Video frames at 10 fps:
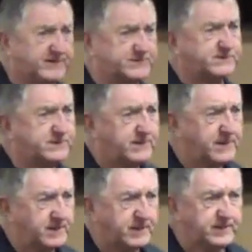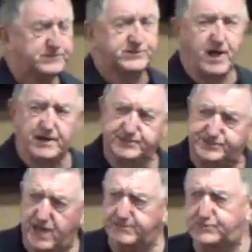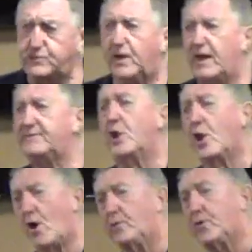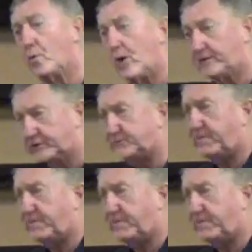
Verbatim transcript: us. Mm-hmm. Song of Song 211 Lo, the winter's